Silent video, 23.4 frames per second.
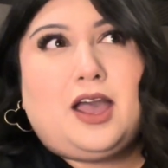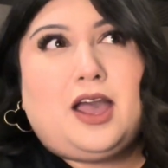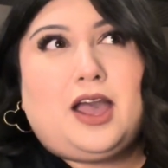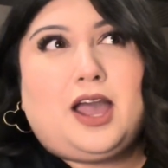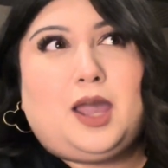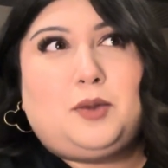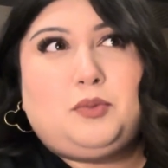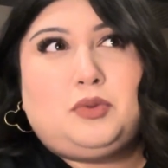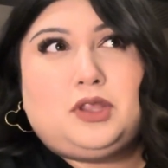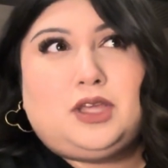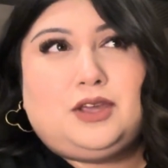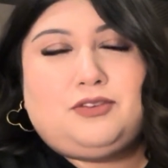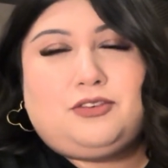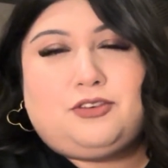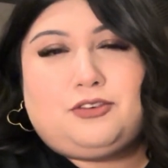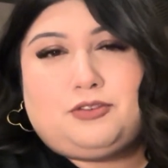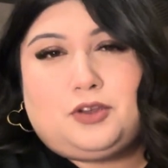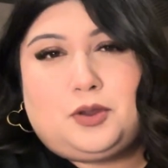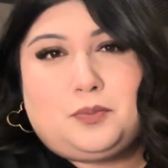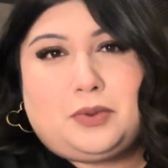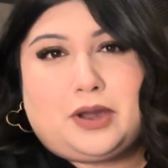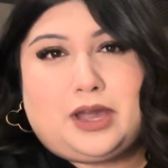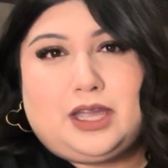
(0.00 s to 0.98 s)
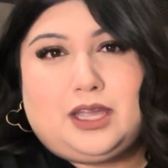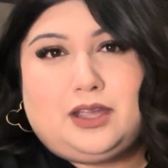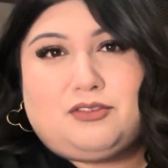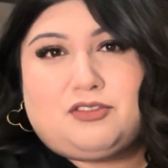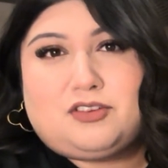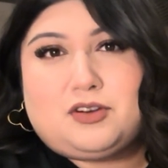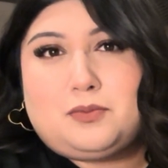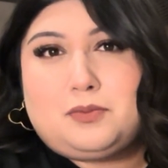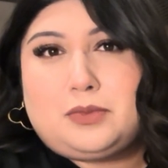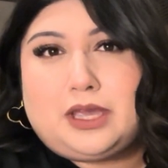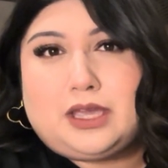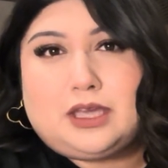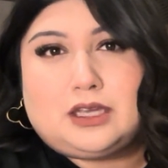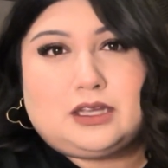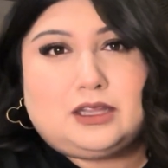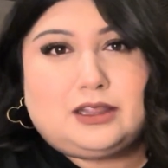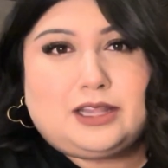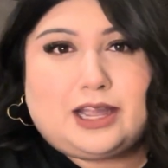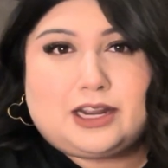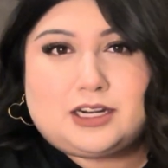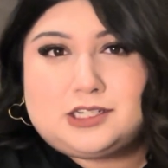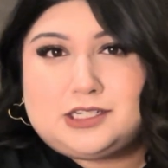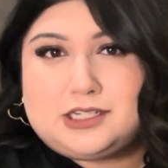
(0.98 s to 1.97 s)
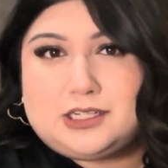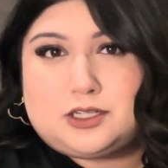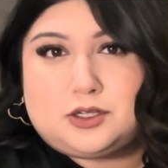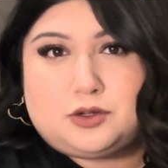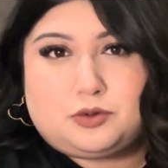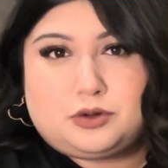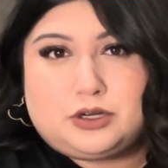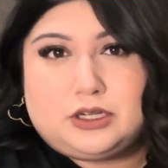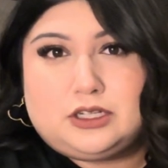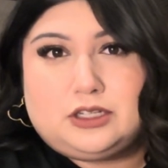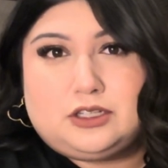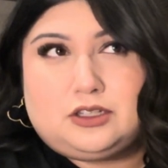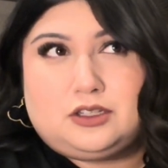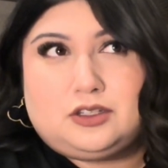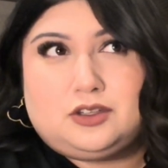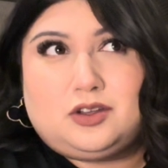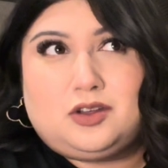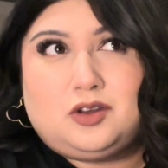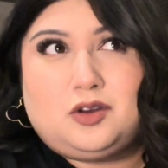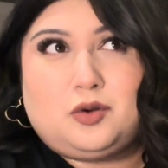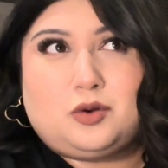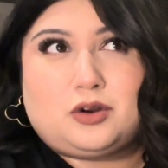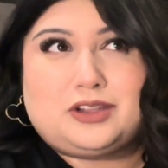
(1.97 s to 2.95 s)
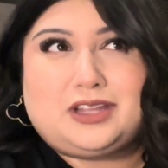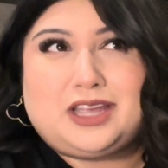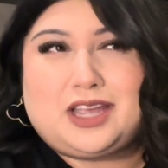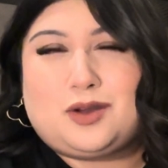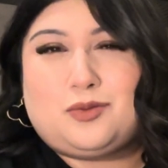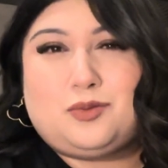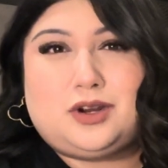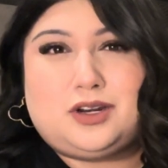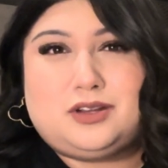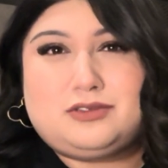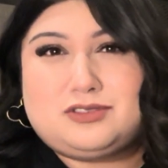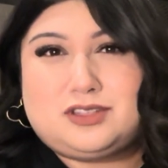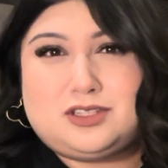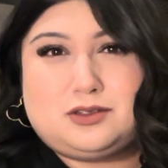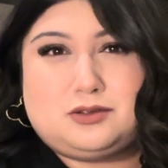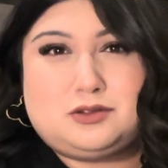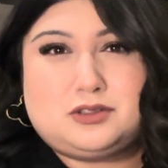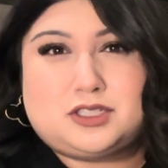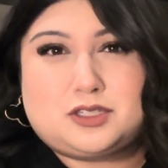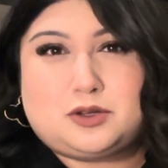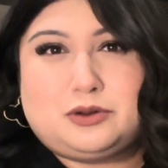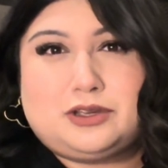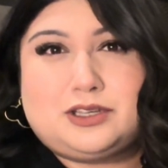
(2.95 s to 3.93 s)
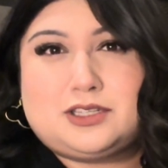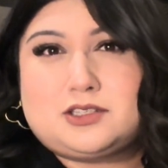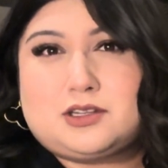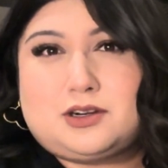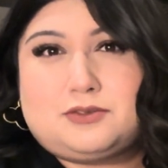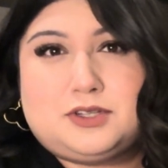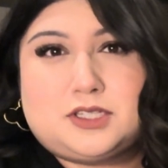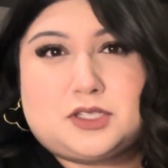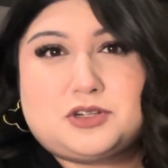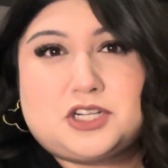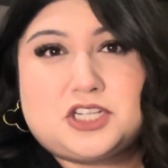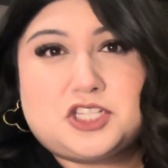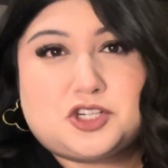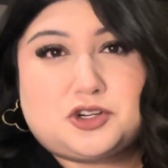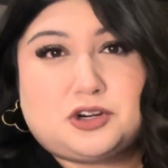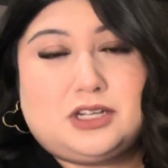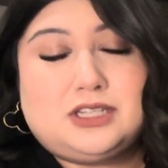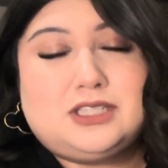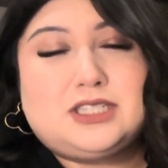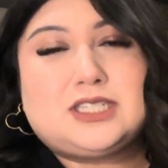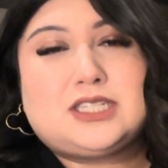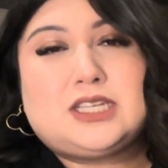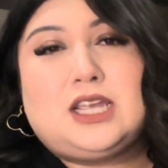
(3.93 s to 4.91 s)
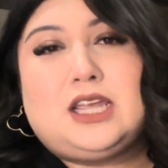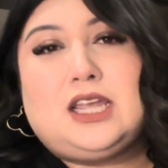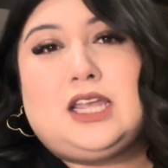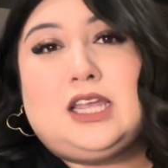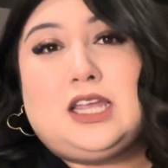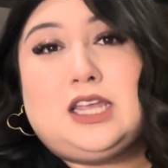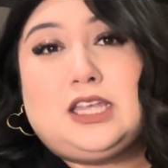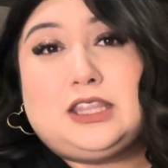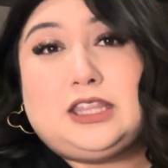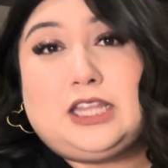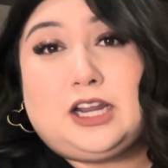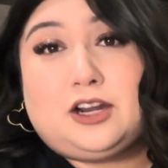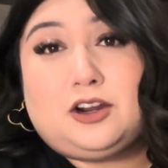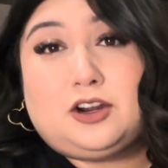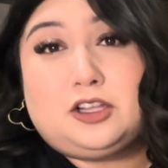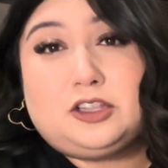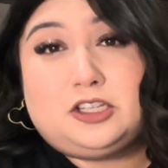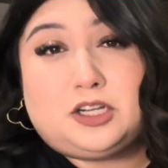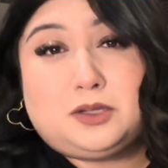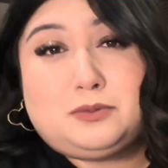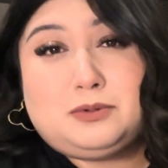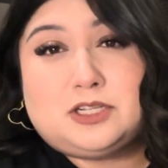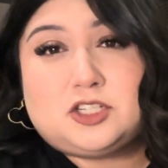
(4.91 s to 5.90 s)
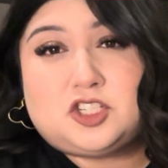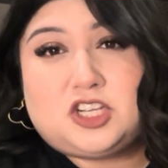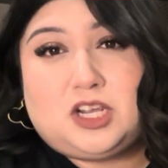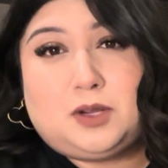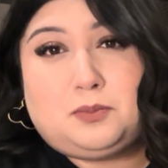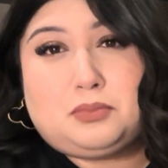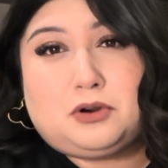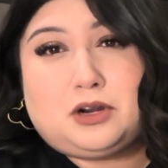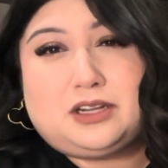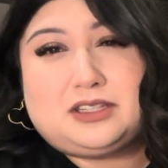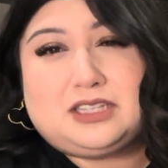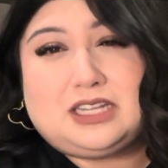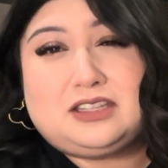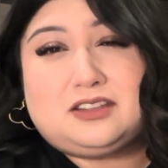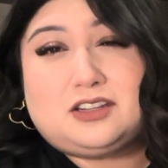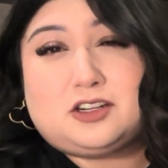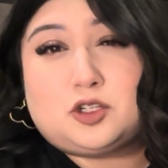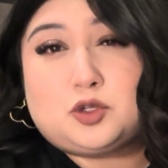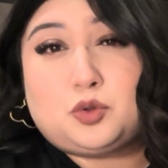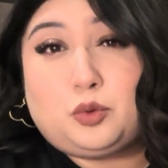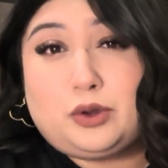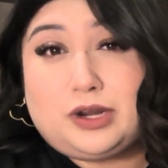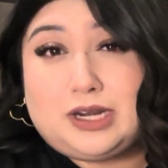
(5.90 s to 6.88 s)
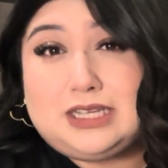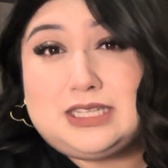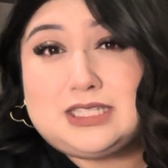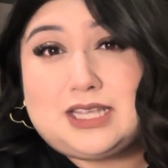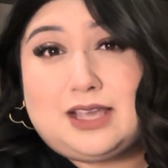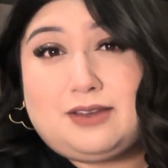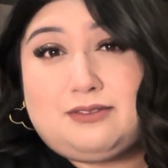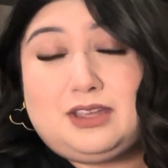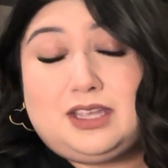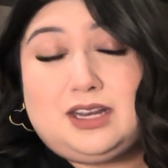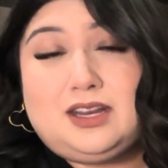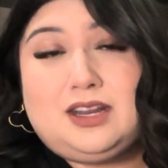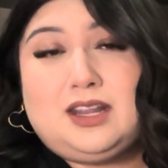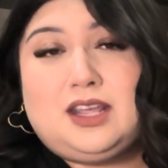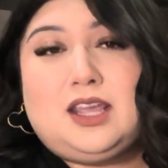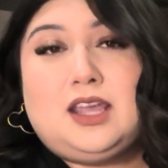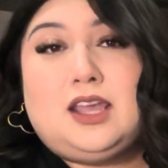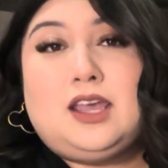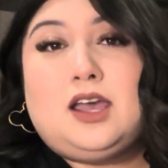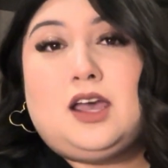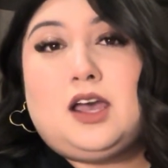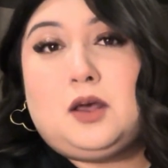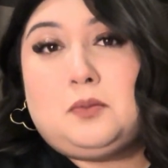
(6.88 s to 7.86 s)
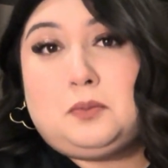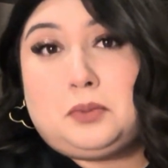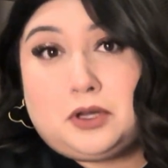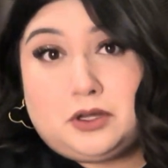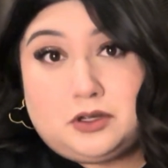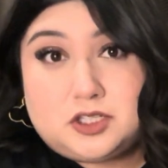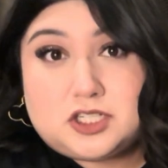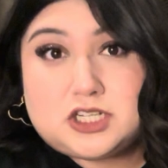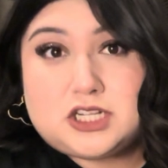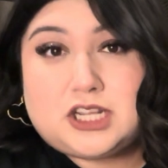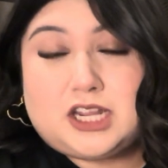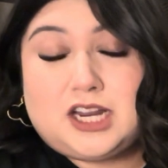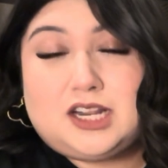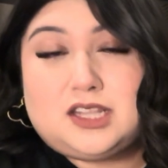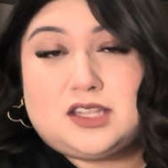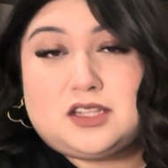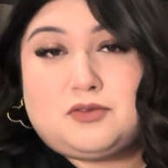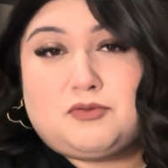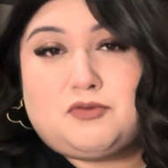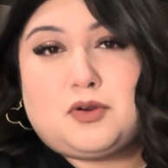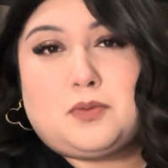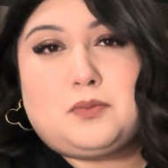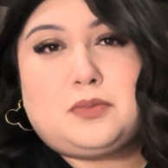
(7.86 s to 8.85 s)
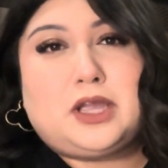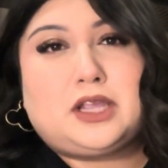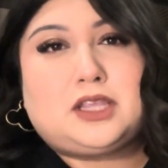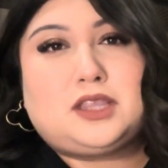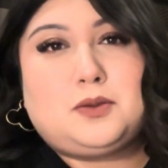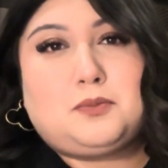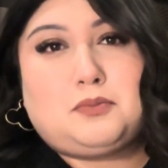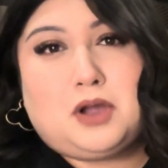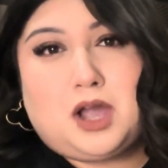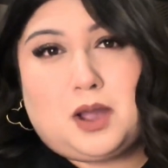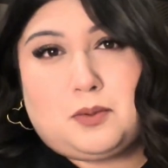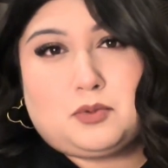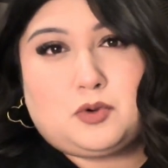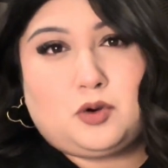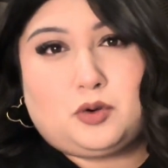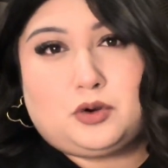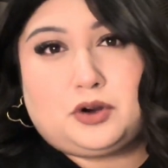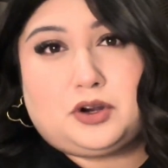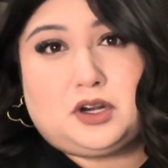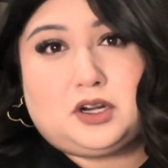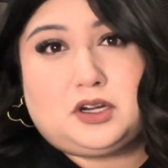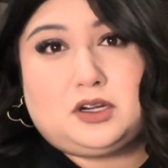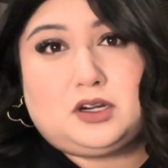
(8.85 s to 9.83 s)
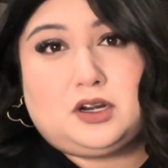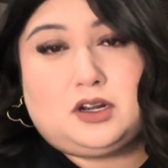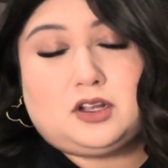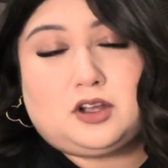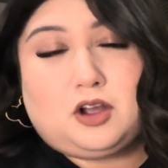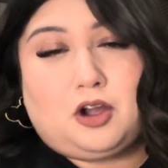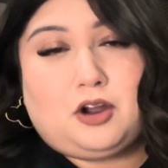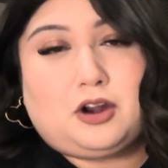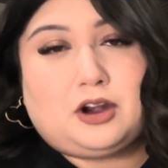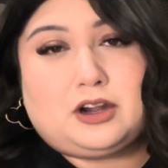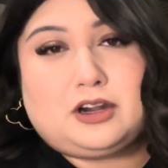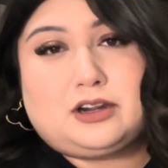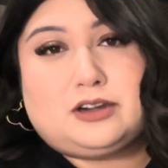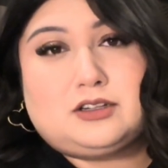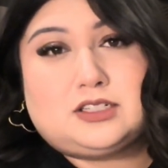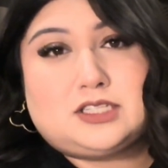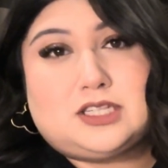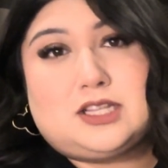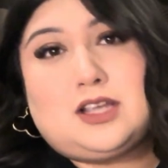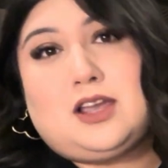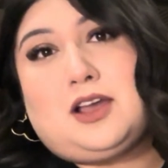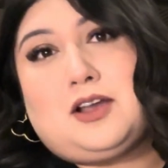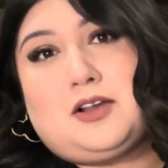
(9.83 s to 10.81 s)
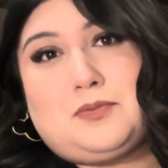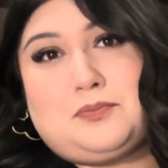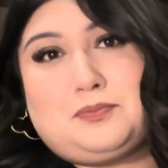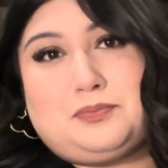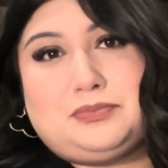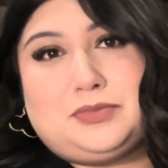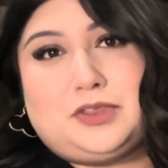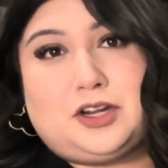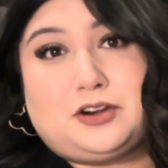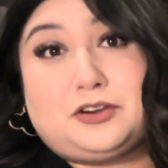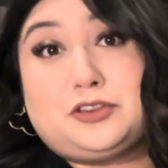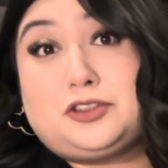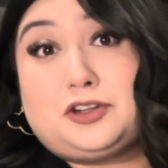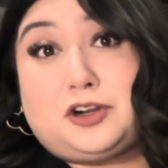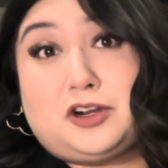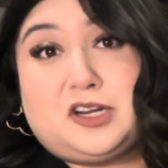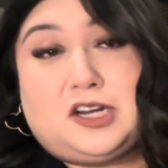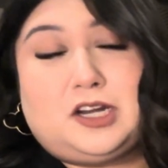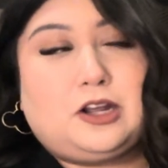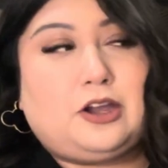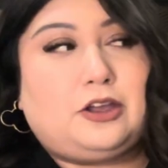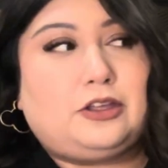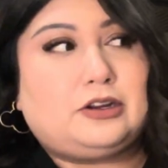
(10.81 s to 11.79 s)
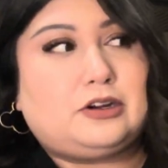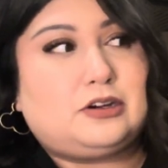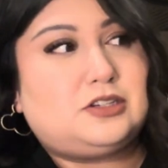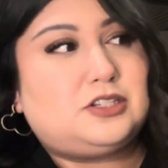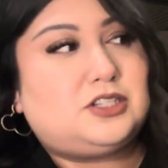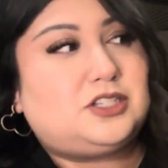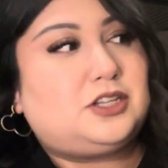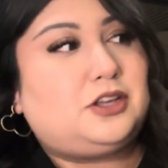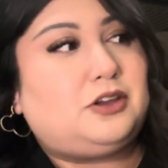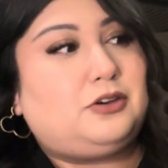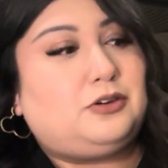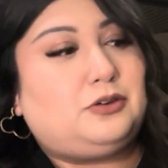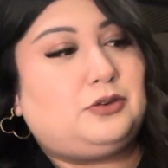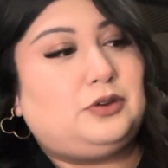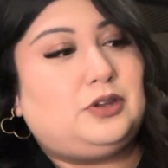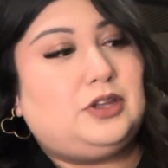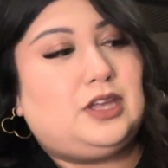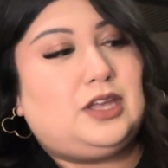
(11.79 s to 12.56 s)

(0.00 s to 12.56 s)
I believe if you buy it from like Galactic Grill or like one of those quick service restaurants, they're a little bit cheaper. I think they're $27, opposed to getting them from like the popcorn carts, they're $30. So